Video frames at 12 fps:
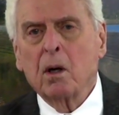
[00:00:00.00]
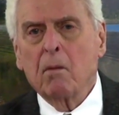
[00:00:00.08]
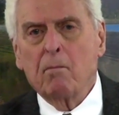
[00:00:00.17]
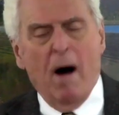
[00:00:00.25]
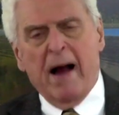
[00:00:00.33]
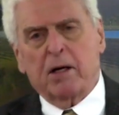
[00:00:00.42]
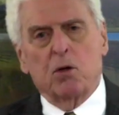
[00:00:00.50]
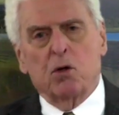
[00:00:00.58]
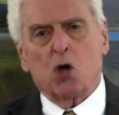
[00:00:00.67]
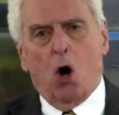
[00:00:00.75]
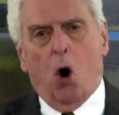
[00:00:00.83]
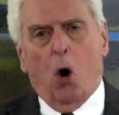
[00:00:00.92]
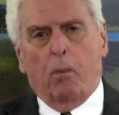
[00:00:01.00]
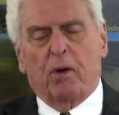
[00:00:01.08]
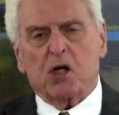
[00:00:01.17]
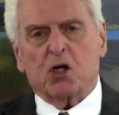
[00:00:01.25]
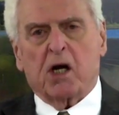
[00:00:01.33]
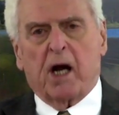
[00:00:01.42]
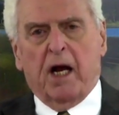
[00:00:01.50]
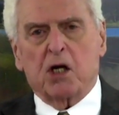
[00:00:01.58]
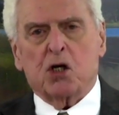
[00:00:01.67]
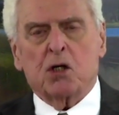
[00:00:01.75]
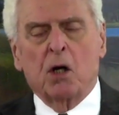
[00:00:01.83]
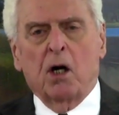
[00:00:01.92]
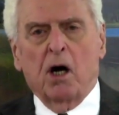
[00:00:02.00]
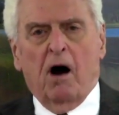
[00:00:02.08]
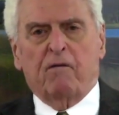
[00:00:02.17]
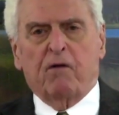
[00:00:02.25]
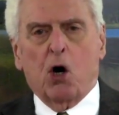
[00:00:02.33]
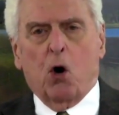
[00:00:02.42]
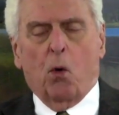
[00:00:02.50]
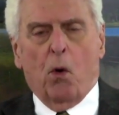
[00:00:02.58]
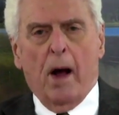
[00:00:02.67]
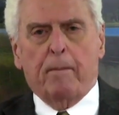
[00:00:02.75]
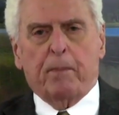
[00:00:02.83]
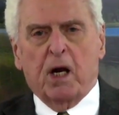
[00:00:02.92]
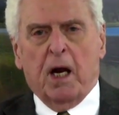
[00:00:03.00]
Biden's a hopeless case of a corrupt,